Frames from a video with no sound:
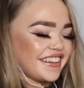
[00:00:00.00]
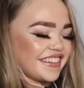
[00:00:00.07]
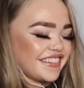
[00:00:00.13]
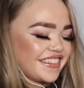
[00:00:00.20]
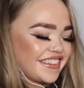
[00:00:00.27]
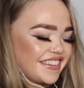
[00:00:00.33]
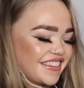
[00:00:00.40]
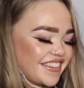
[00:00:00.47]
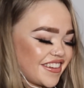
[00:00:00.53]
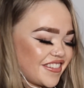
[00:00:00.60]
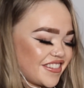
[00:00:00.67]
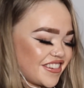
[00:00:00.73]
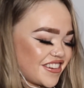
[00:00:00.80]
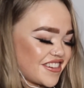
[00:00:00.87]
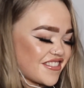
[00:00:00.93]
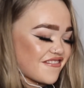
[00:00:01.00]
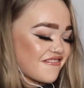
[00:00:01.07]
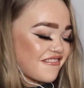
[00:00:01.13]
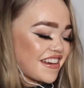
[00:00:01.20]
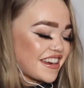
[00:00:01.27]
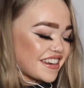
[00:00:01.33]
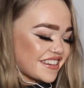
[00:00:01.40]
This is so
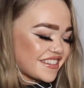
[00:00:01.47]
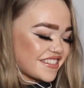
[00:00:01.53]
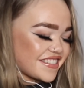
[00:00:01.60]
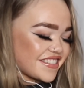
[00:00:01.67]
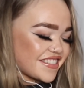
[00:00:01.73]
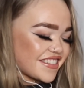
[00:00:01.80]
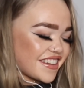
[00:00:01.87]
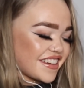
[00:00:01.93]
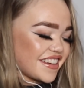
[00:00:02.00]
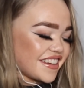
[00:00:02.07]
cringe.